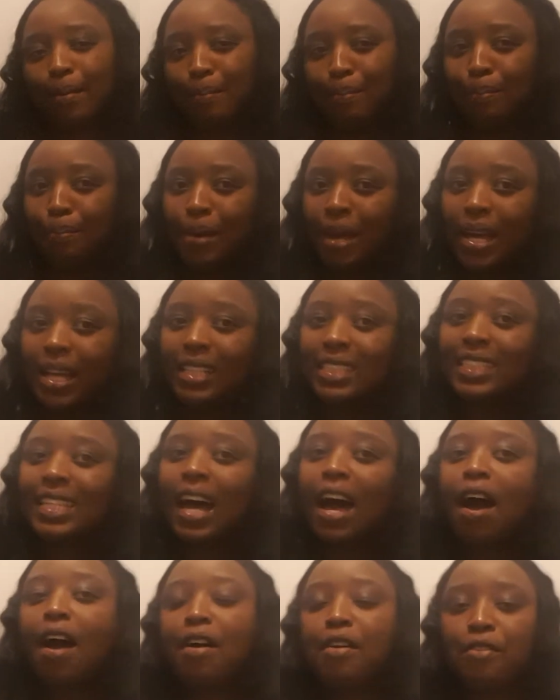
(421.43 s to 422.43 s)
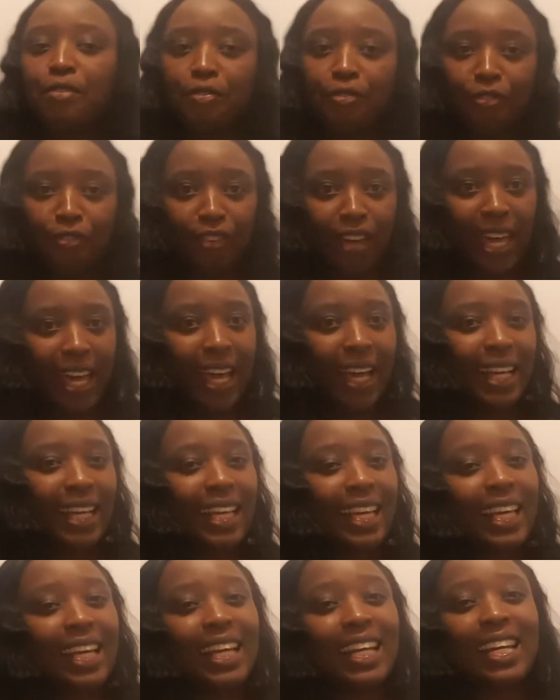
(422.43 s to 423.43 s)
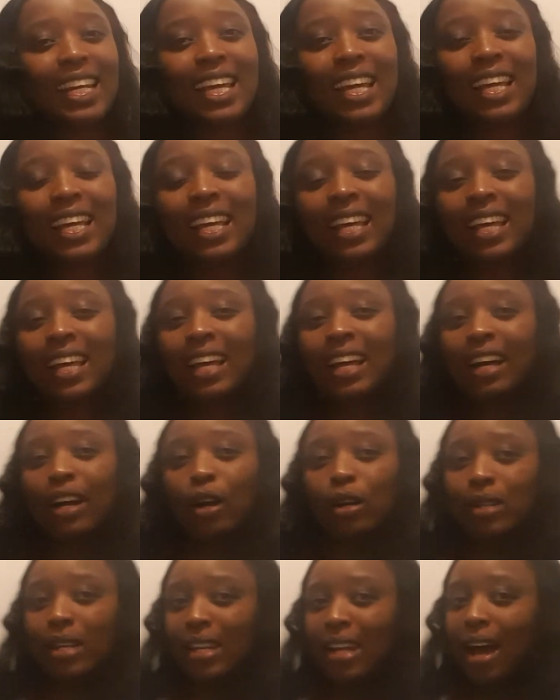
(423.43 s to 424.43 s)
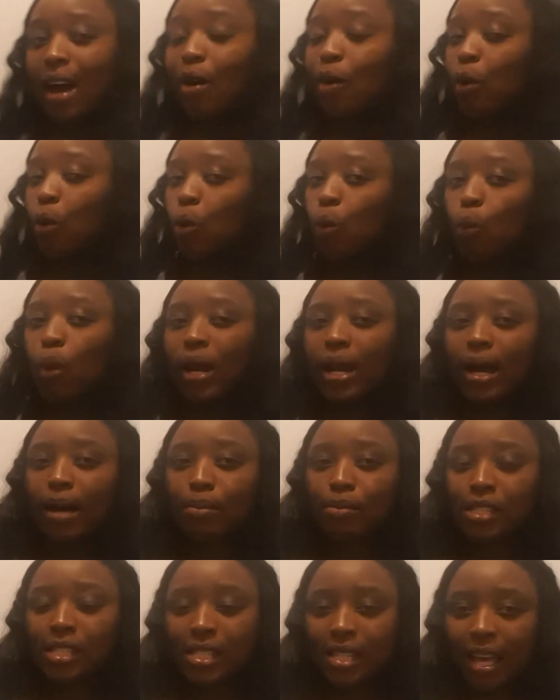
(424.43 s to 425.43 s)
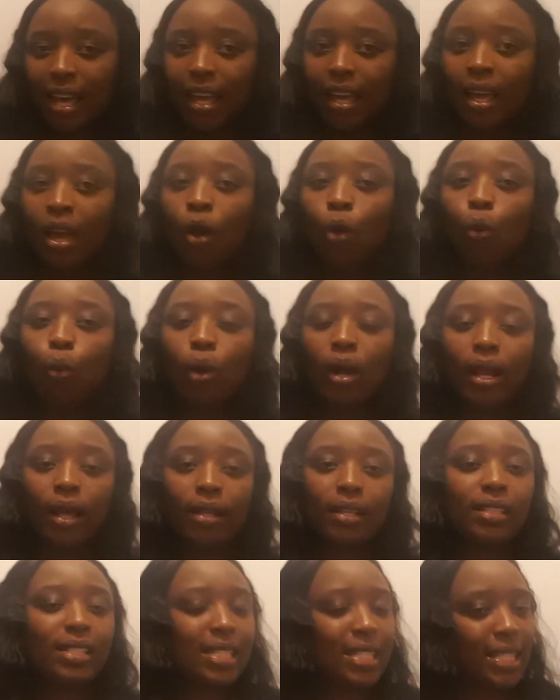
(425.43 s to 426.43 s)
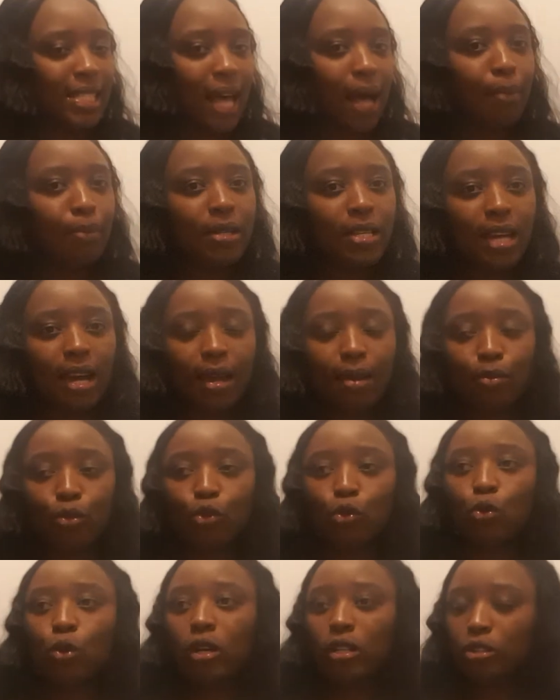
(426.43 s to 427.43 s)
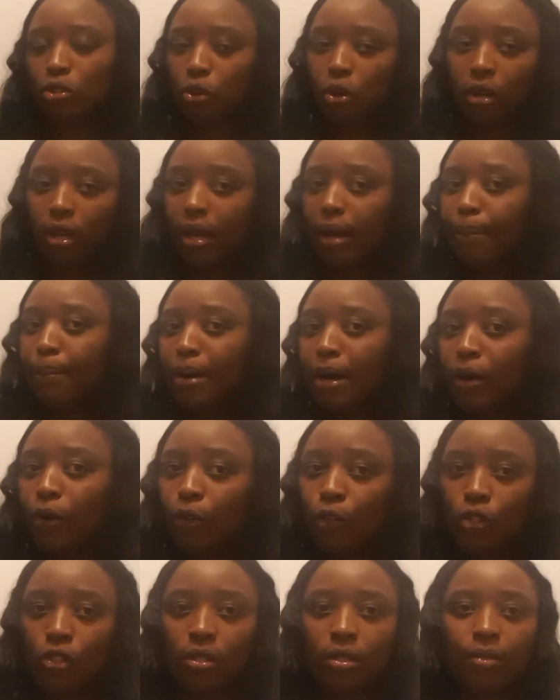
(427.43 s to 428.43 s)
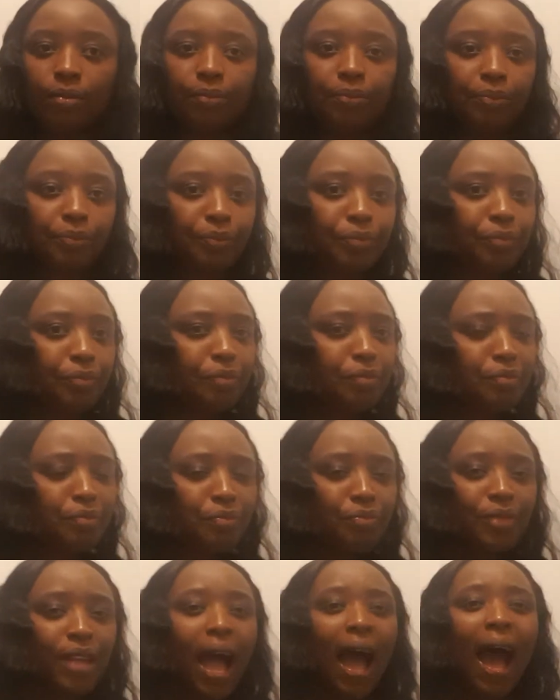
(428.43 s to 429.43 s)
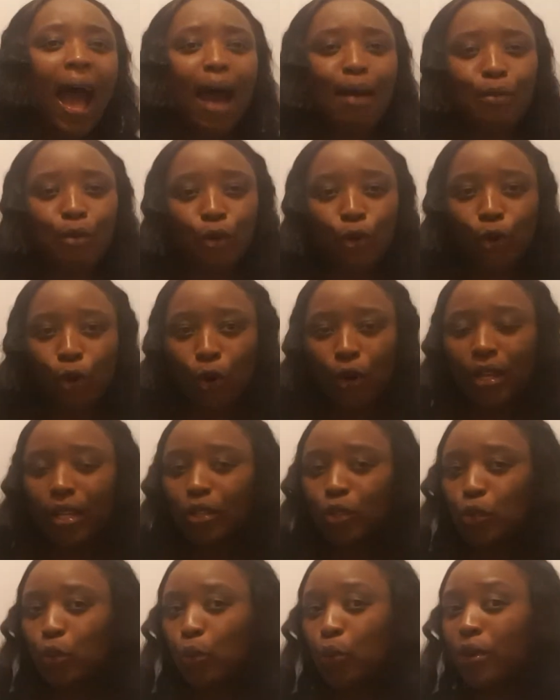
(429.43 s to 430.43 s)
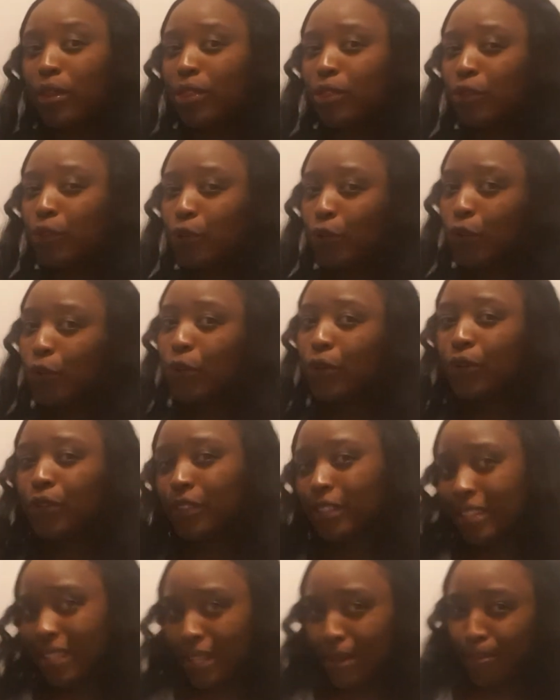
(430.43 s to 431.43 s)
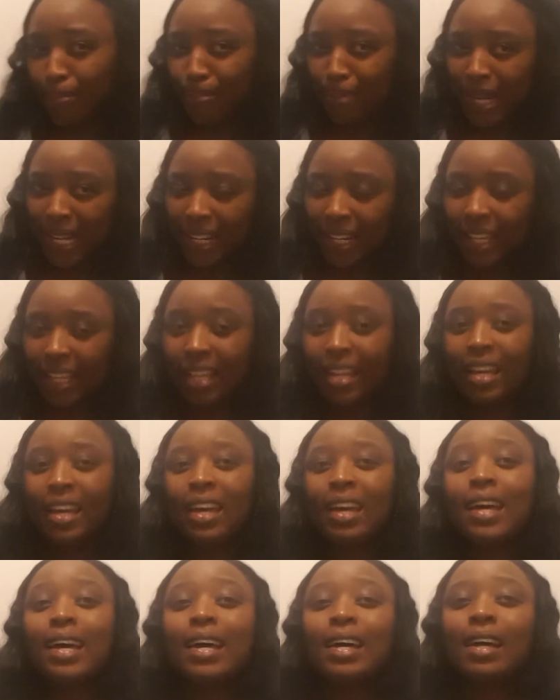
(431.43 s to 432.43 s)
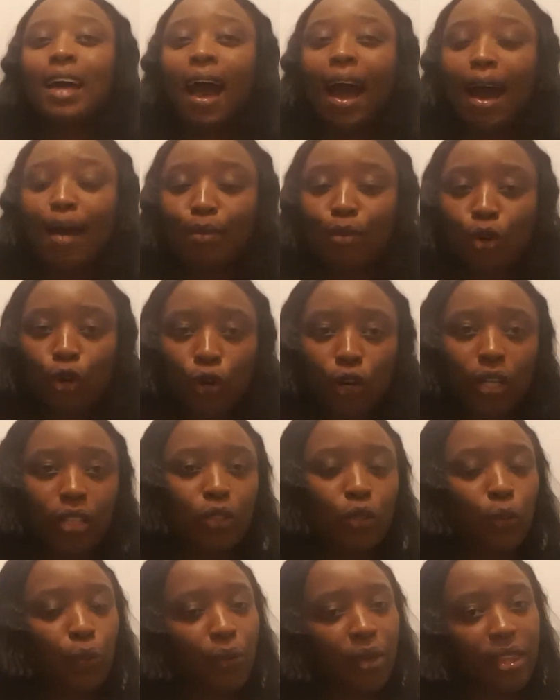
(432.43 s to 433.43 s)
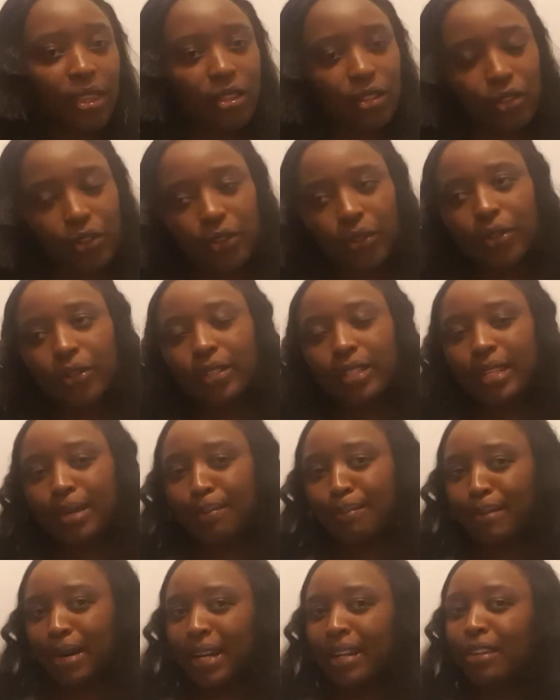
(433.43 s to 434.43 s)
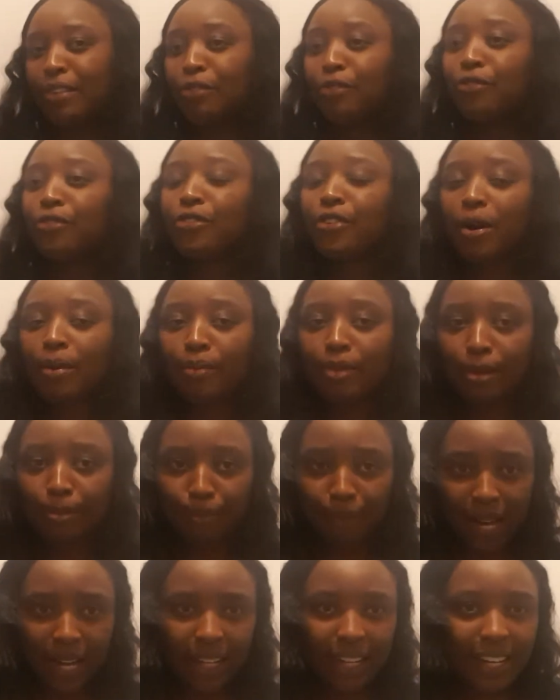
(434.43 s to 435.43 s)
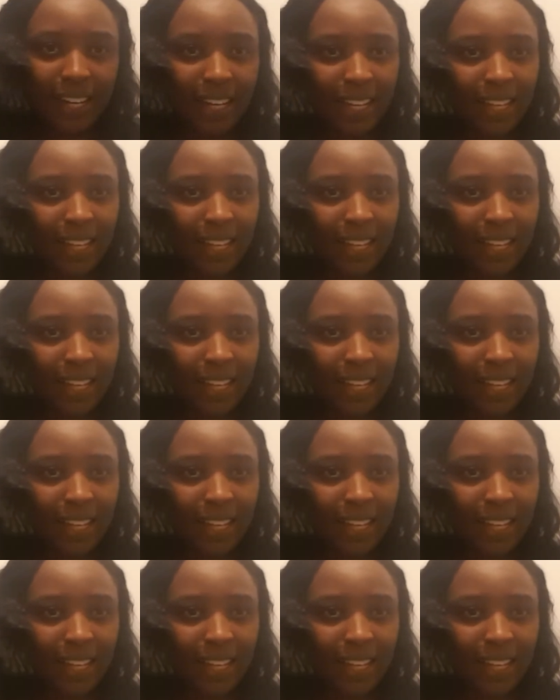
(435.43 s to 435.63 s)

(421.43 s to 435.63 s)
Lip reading: mbeca bengi-inĩ. Now, when I'm saying, sometimes you are talking about, I'm going to withdraw the money. I'm going to withdraw the money from the bank.